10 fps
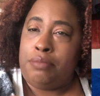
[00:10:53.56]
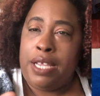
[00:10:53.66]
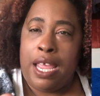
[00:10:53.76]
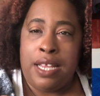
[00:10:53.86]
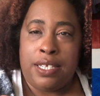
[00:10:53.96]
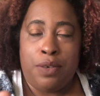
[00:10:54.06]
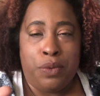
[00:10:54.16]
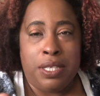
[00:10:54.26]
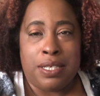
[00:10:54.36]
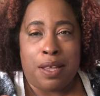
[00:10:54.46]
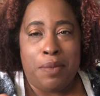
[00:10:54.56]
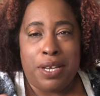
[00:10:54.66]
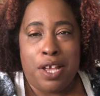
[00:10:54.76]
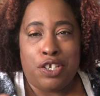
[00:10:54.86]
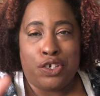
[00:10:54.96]
Big eighteen wheelers coming
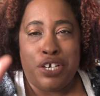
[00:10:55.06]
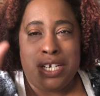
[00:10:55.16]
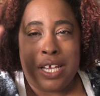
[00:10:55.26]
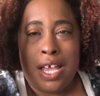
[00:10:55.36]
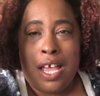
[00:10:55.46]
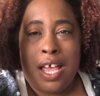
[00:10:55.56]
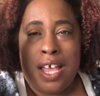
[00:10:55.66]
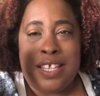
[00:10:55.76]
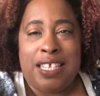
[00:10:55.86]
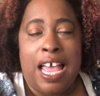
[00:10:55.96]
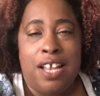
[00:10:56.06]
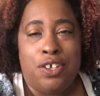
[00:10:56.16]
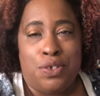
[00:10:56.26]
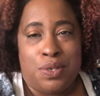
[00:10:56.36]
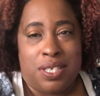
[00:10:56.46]
down the street.
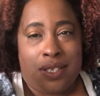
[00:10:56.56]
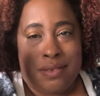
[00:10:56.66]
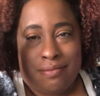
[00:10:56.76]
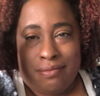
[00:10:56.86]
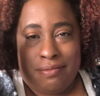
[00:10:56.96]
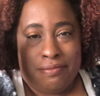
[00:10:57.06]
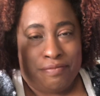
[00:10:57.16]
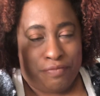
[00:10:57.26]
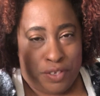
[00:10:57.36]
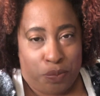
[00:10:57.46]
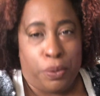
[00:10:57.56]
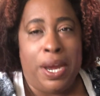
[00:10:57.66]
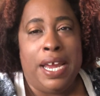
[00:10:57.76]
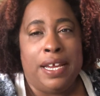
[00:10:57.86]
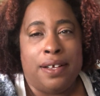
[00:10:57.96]
Sandals.
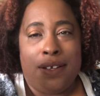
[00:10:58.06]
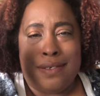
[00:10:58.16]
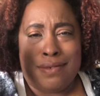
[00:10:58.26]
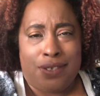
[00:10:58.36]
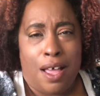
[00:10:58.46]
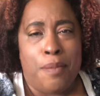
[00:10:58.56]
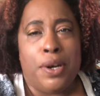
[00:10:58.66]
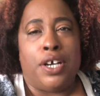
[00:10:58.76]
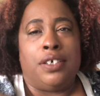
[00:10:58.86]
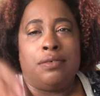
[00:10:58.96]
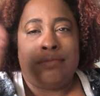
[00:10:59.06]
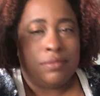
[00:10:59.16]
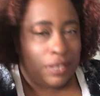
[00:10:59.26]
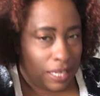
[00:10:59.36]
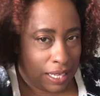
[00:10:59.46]
Spring. Summer.
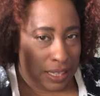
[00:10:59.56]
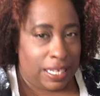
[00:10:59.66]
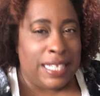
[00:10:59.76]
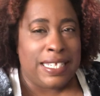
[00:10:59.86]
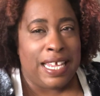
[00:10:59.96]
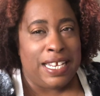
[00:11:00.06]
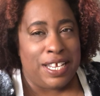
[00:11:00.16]
Let's get